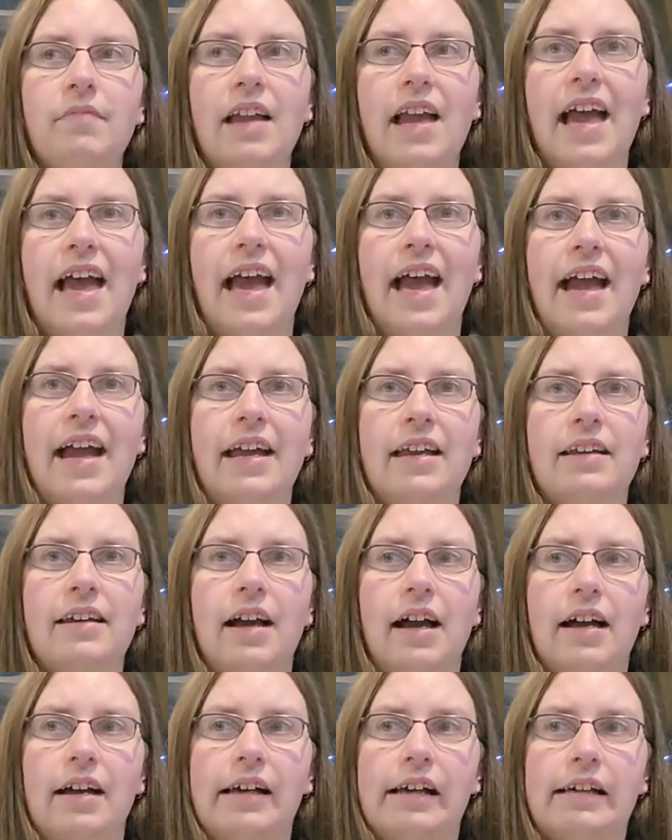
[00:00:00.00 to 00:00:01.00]
and
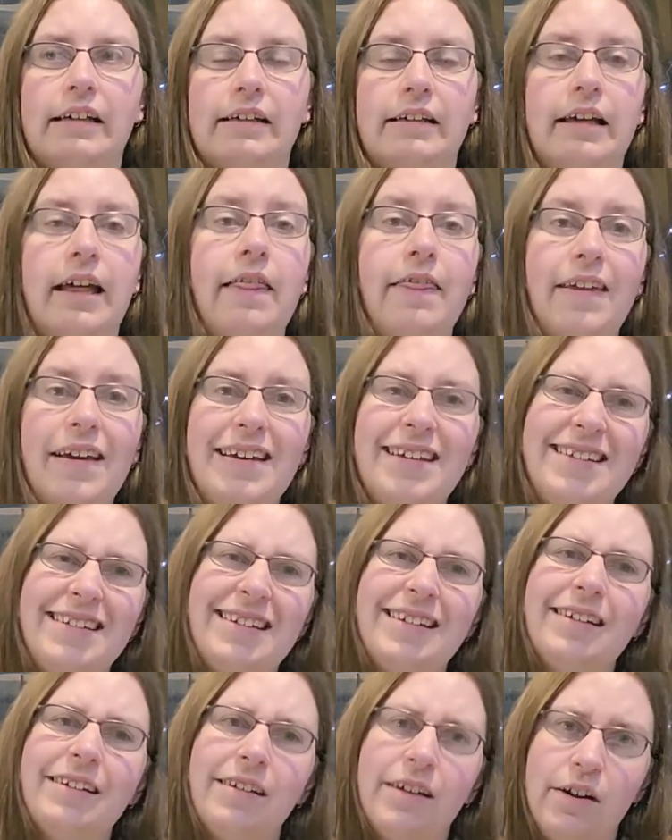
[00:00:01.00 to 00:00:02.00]
things
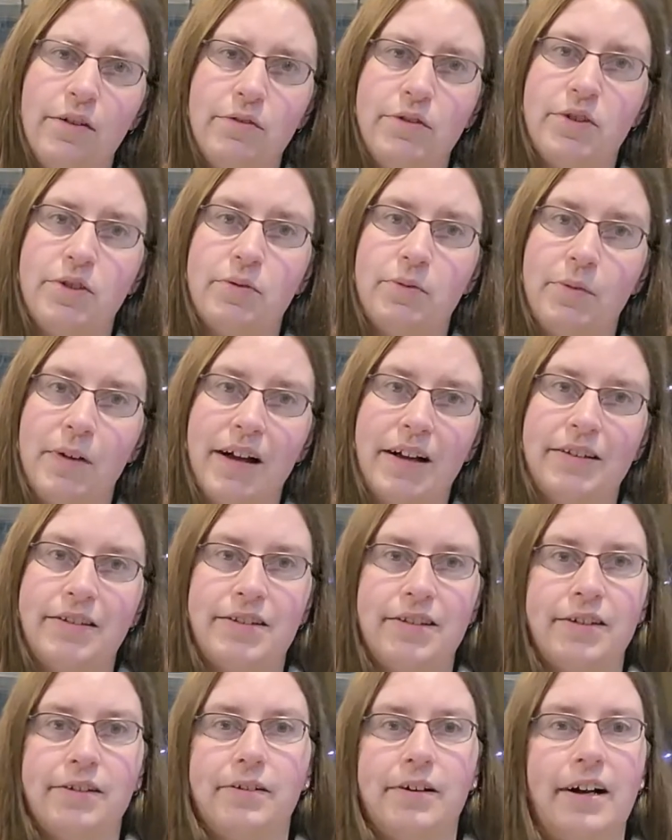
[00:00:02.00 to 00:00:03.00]
didn't go so well,
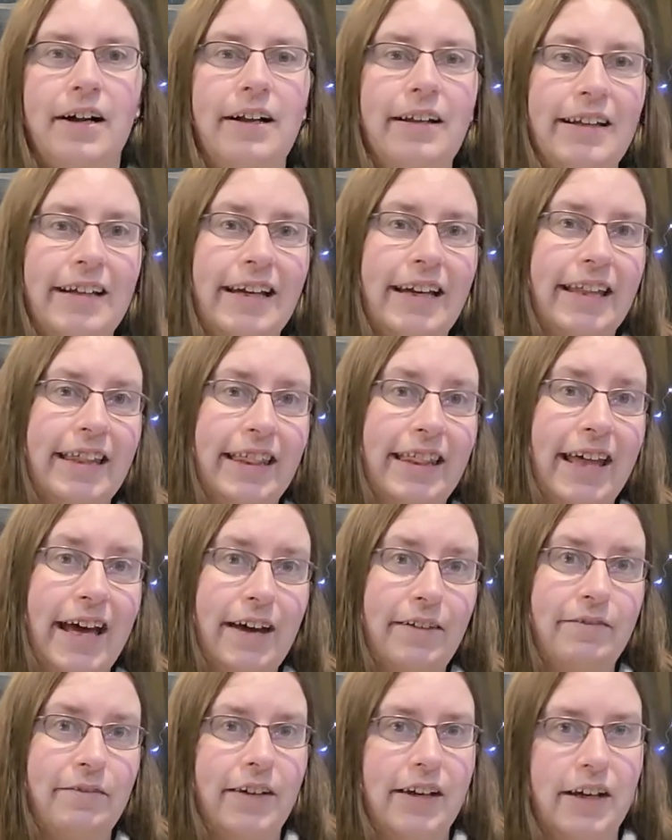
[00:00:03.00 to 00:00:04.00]
so I'll link
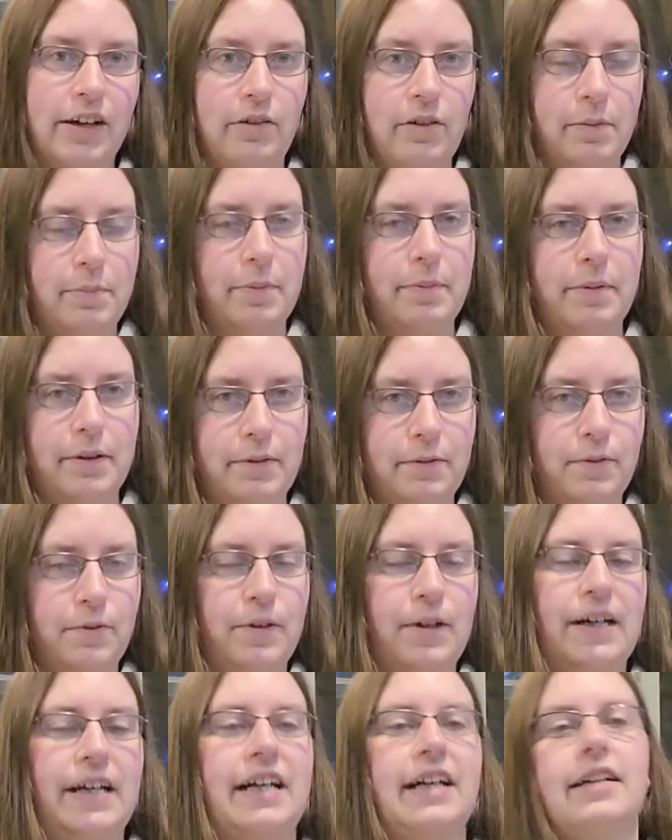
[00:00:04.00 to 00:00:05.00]
that video up above
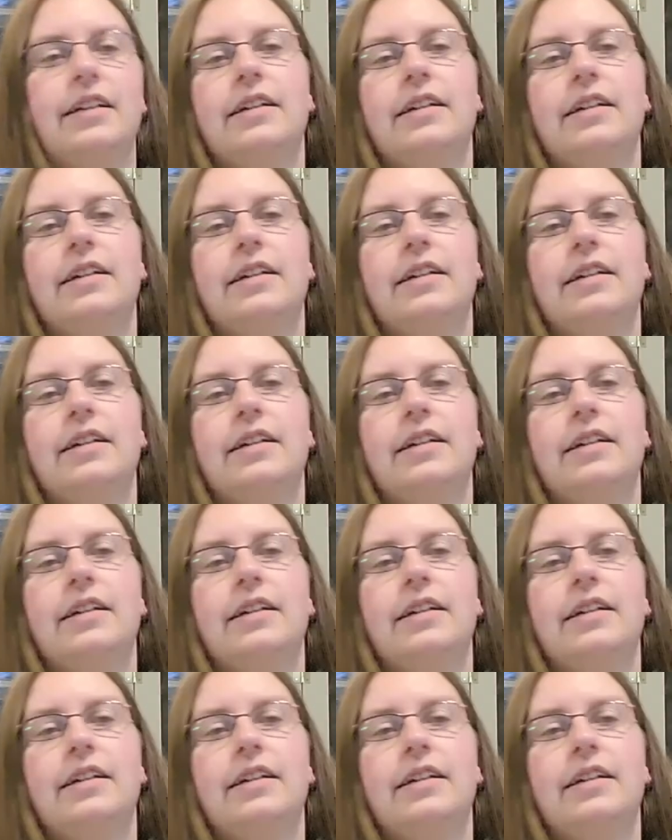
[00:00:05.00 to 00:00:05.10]
for you.